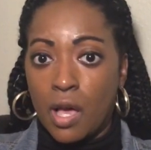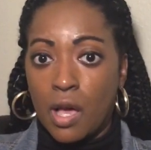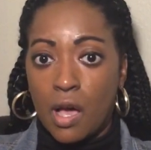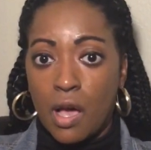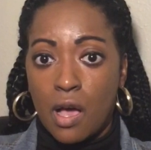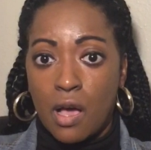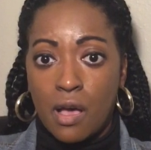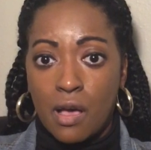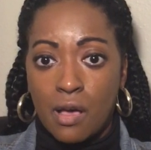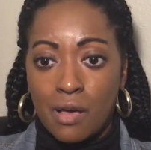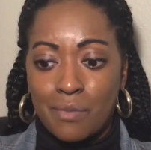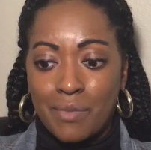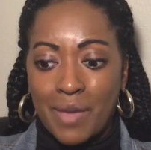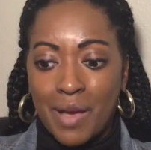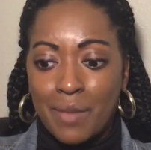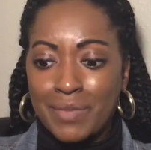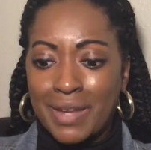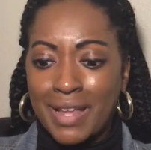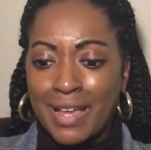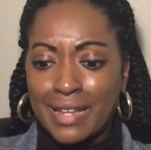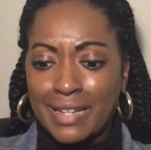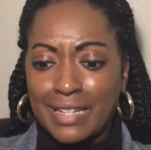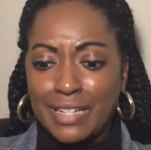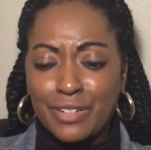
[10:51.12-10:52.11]
I'm
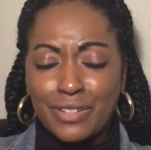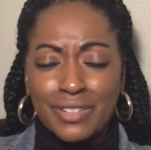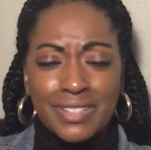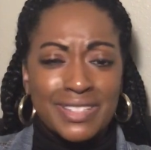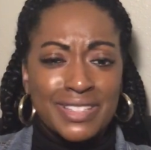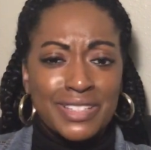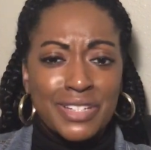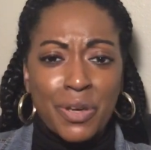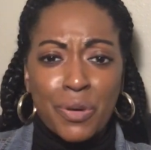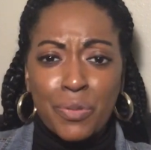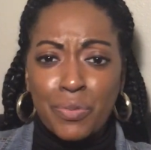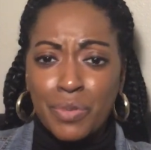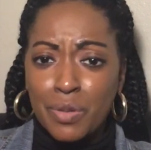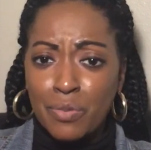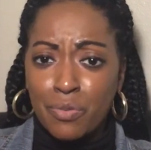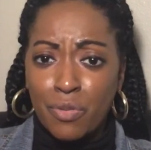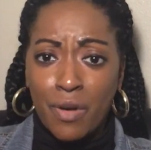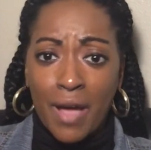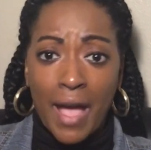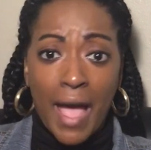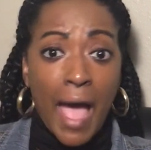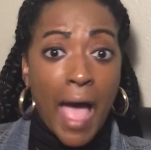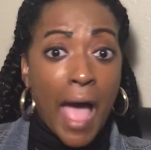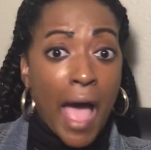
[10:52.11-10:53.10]
not here to tell people
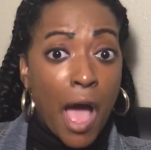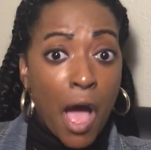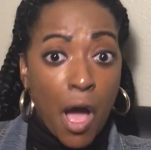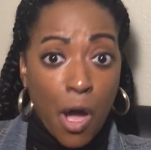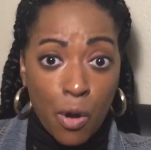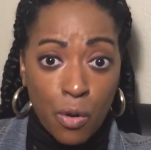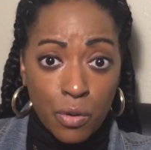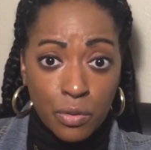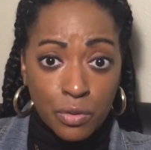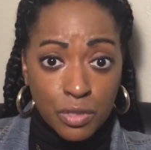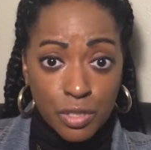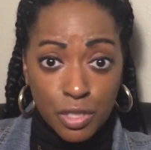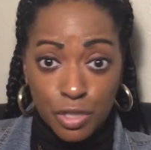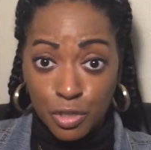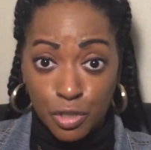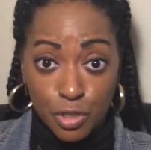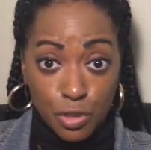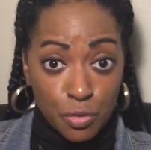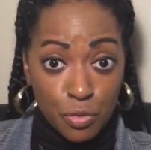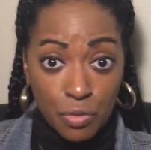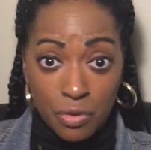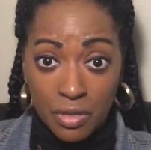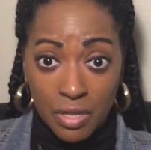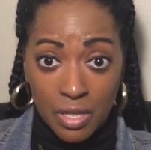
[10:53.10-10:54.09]
how to
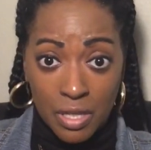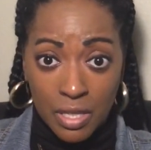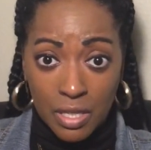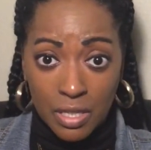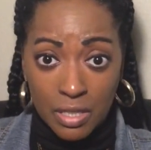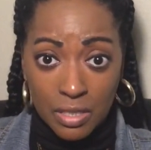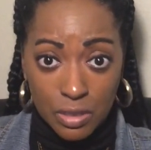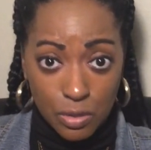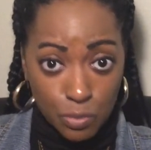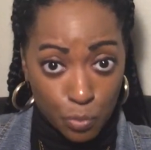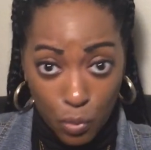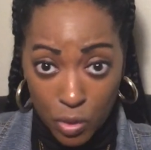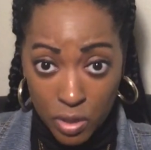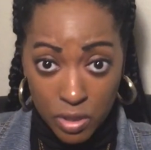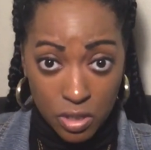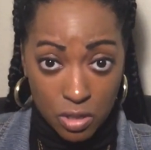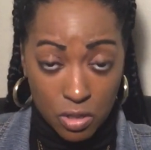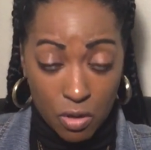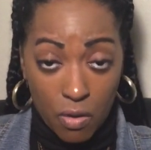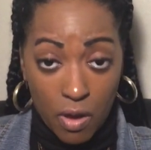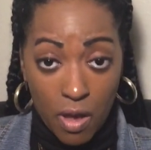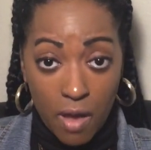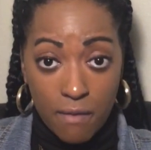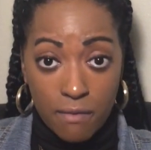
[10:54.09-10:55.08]
do things
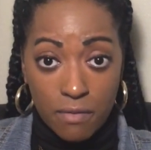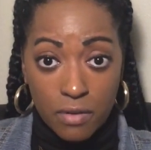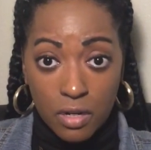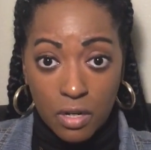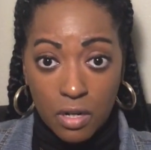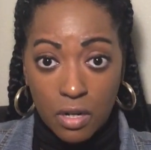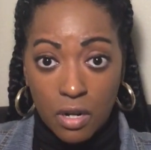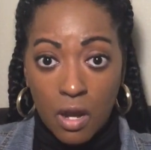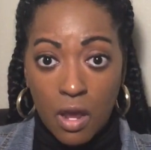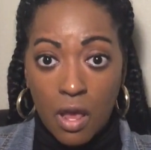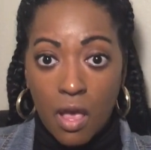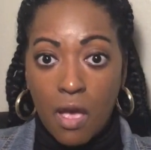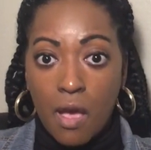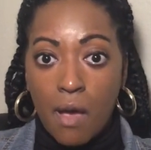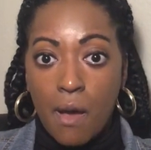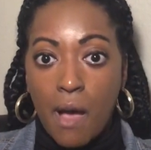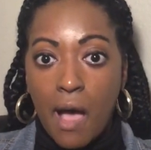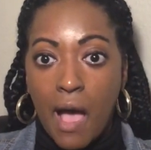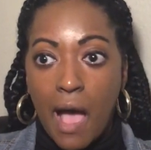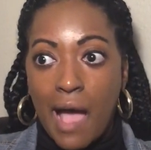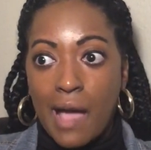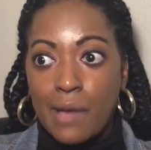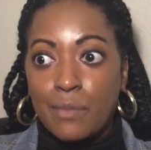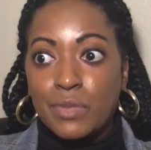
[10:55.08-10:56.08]
whatsoever.
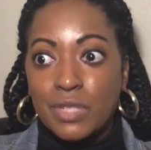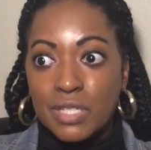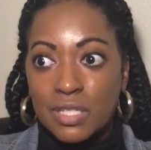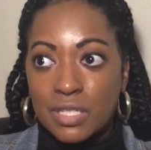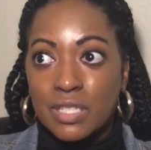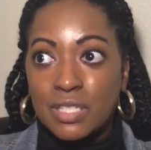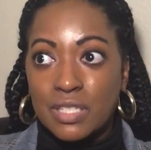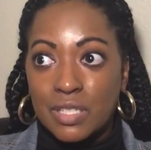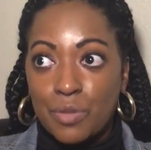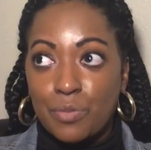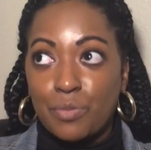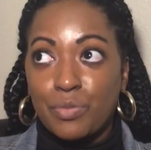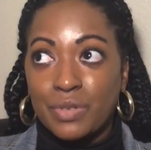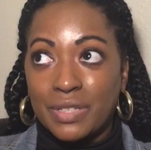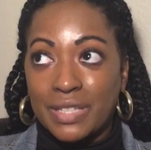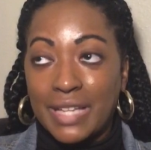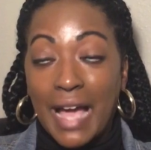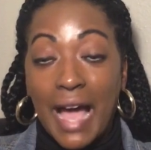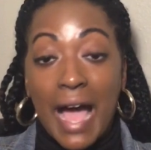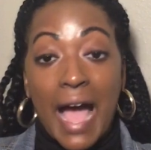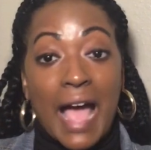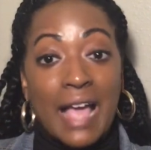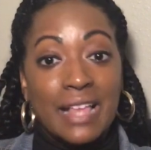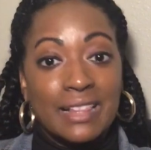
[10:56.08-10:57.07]
I'm just simply
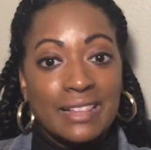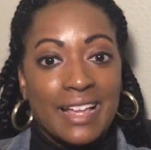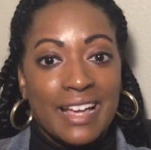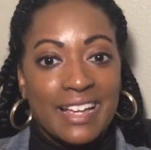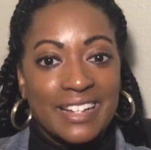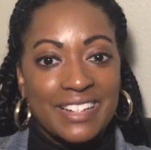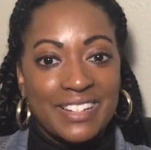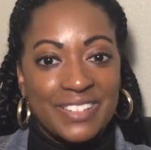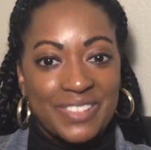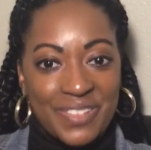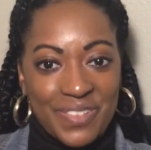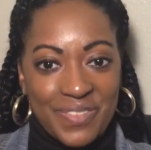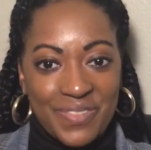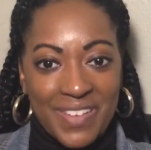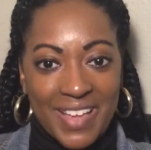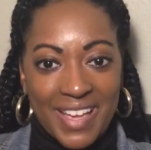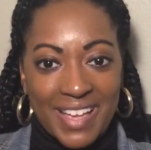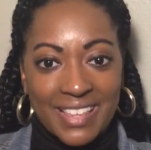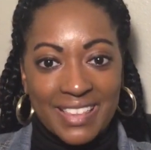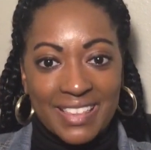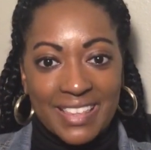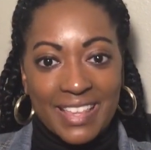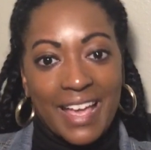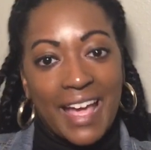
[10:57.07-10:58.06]
highlighting the
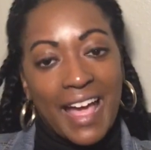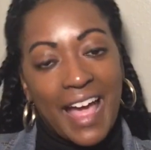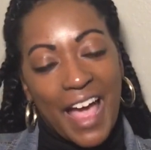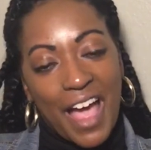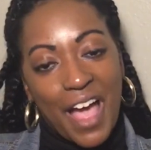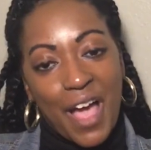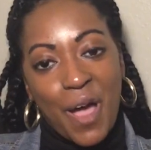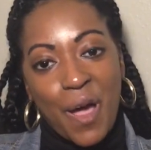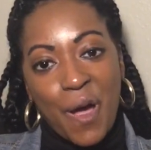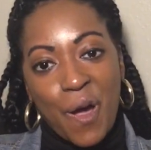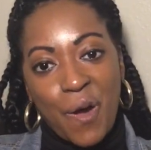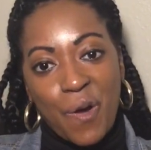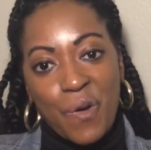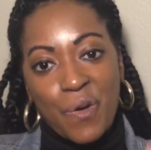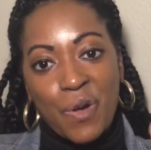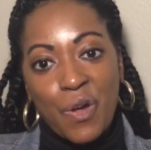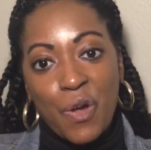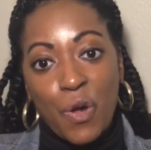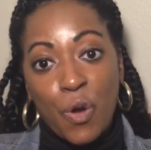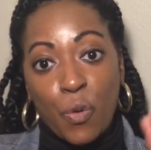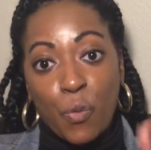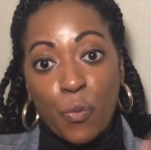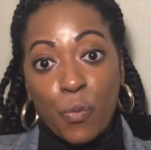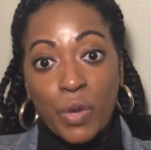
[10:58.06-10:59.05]
fact that how
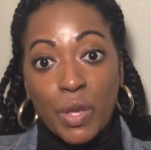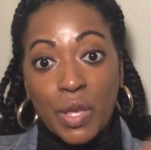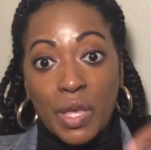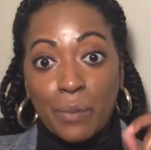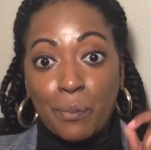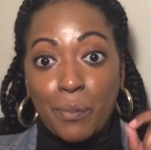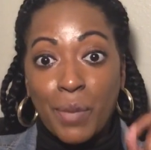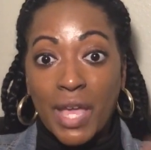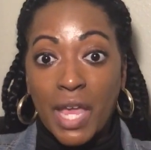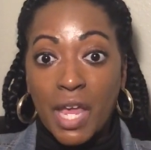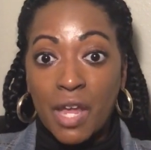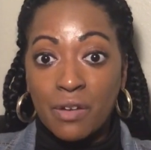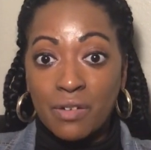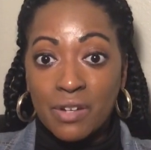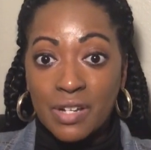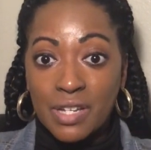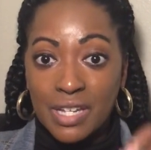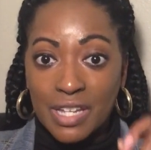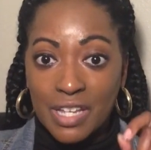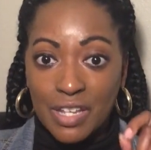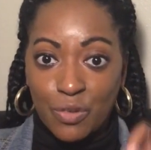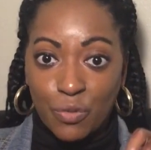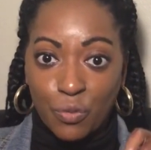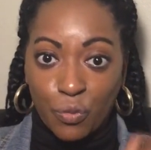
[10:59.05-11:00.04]
we parent
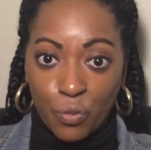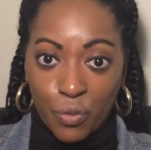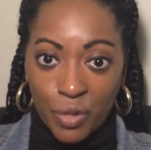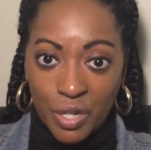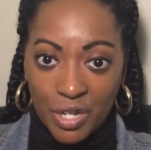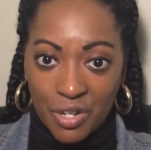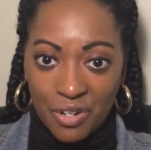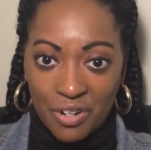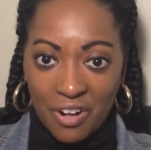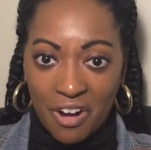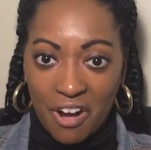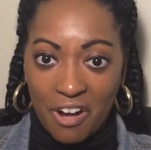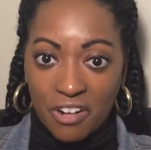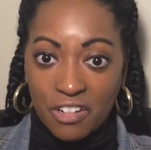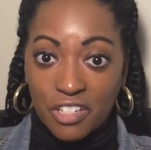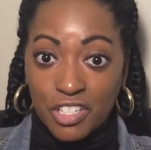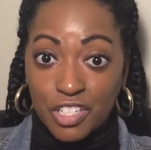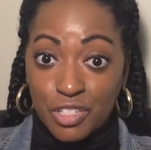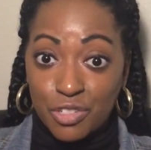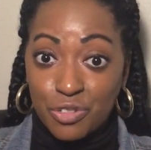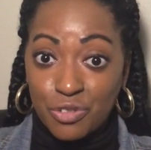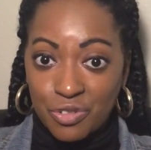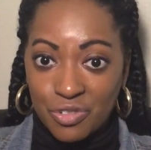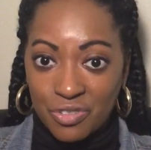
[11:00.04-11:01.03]
and rear our
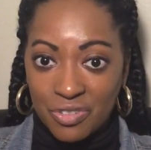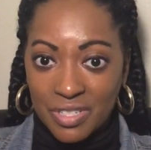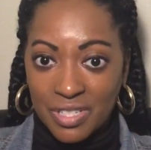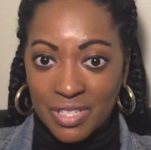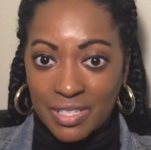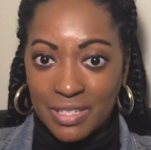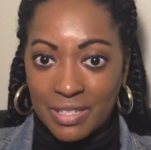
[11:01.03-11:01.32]
children